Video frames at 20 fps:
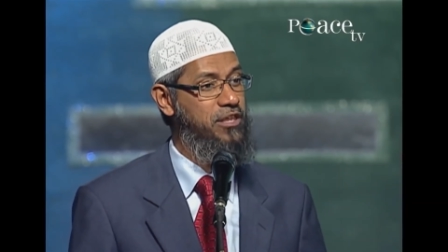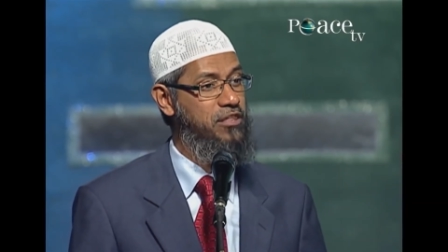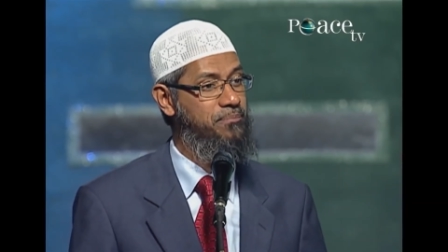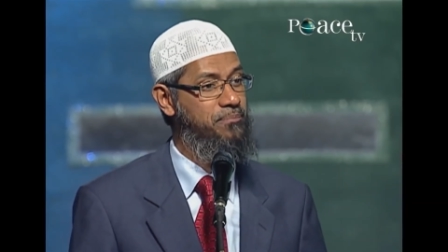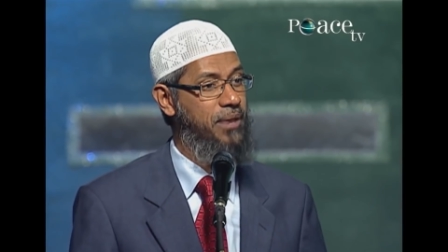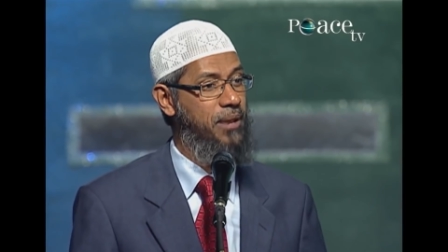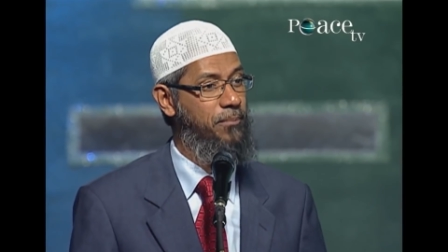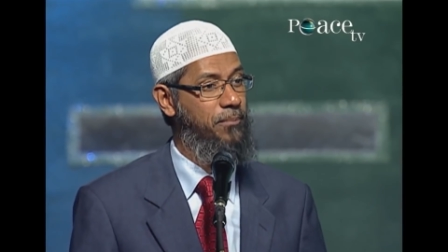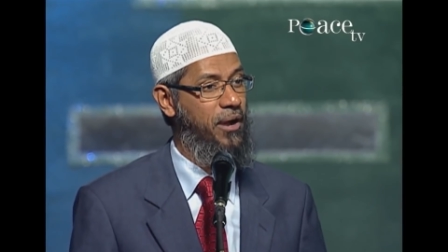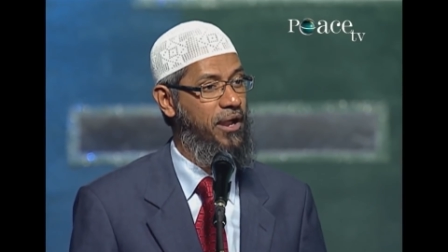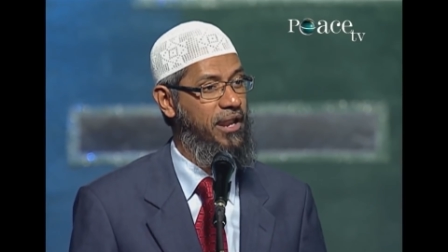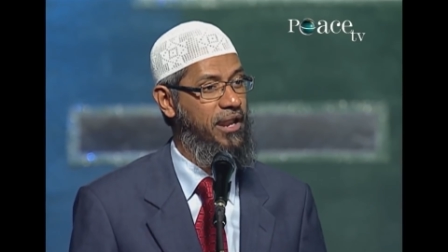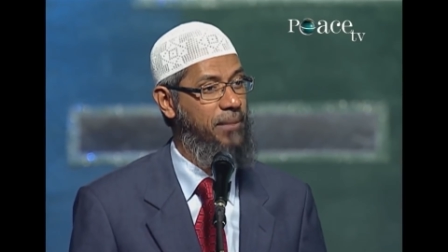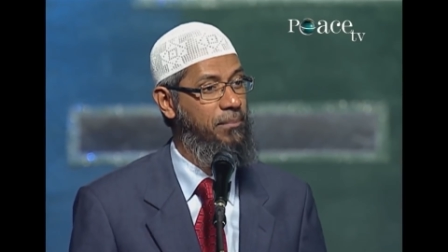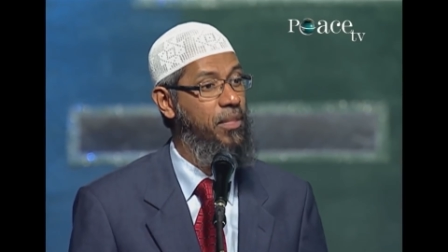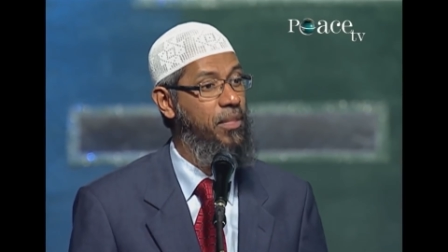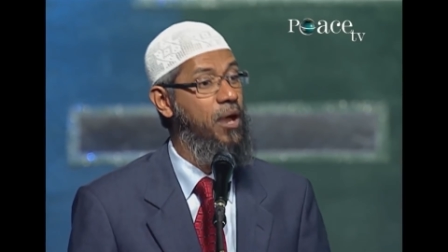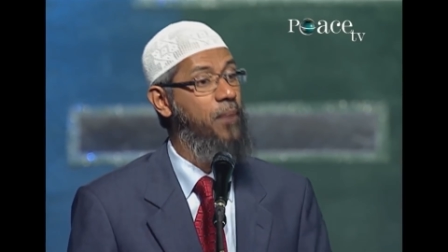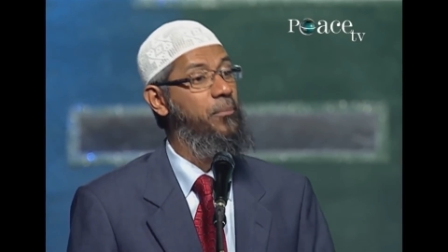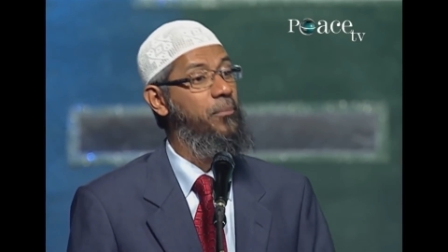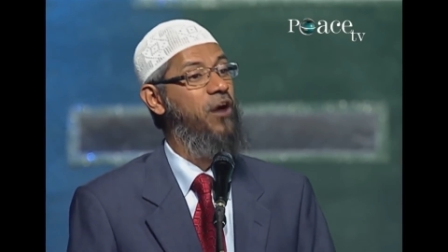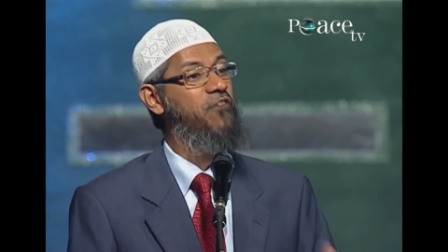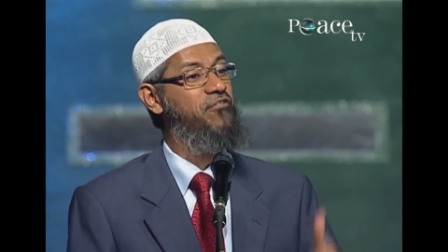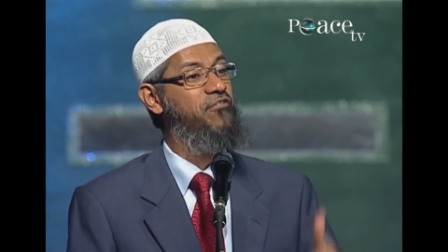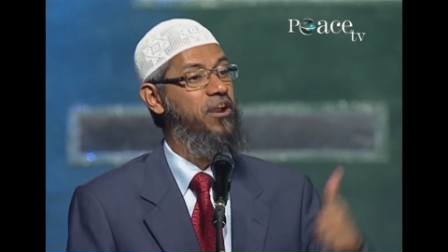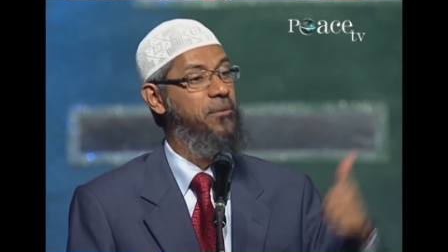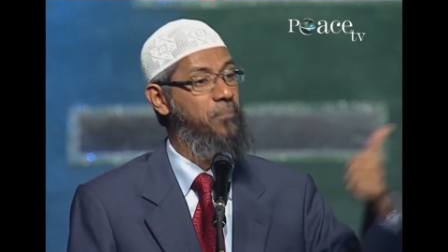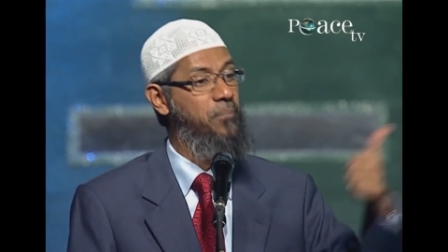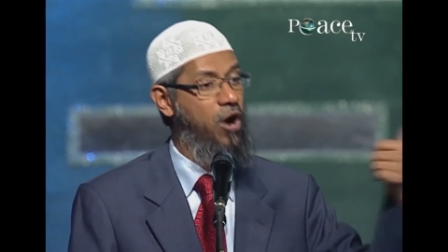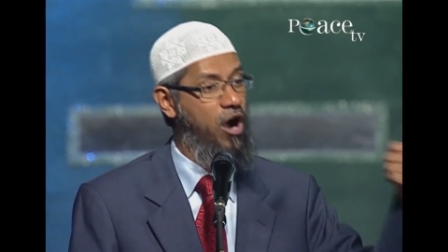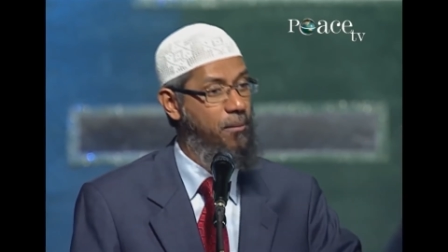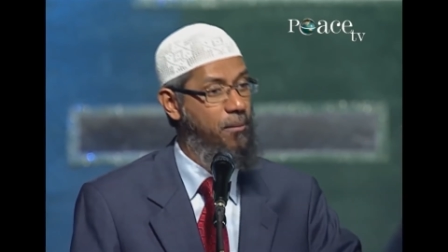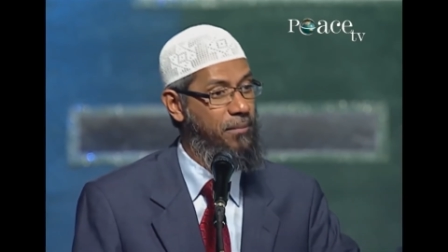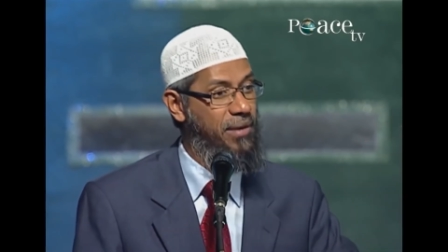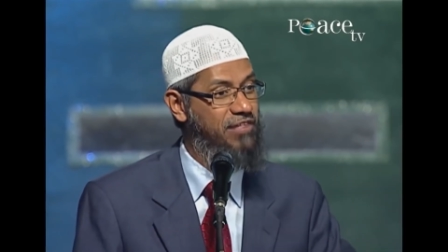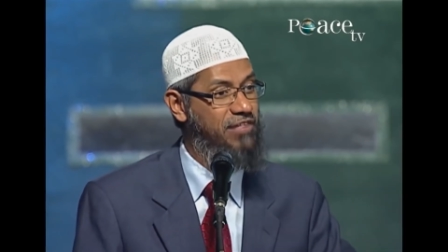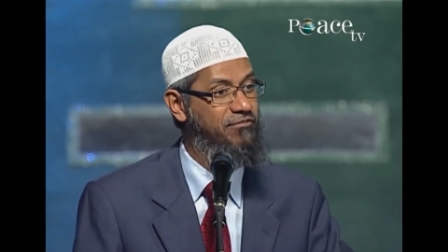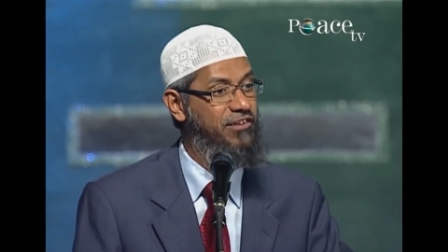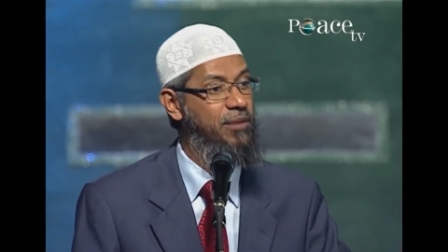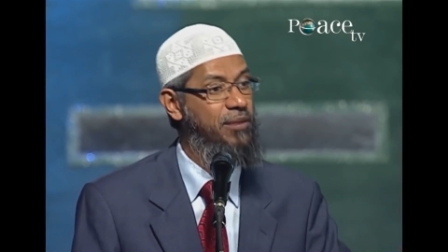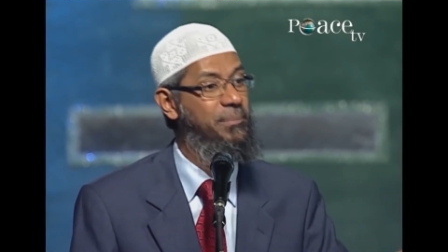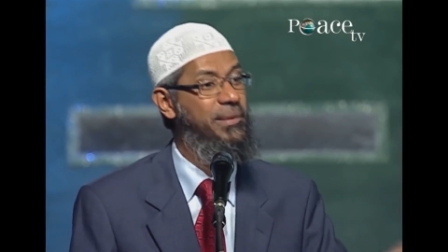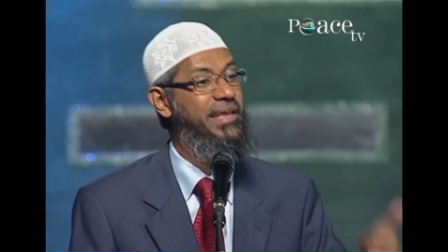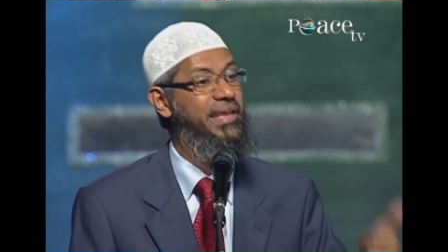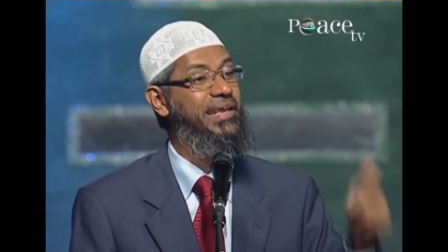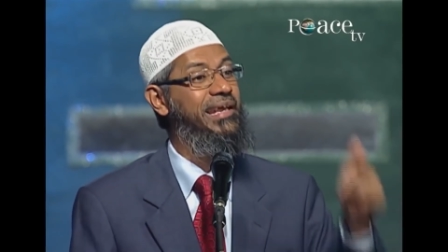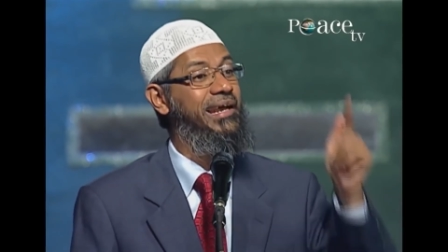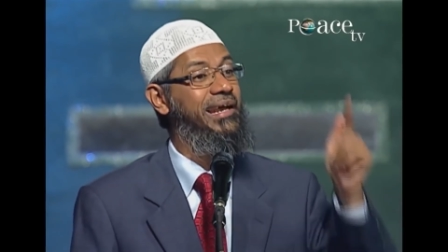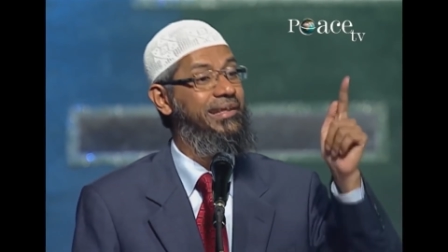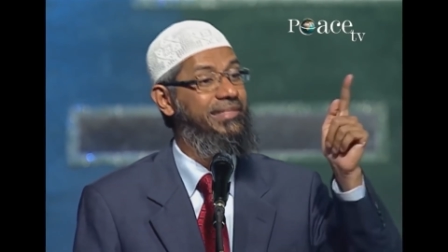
peace be upon him, Prophet Muhammad will be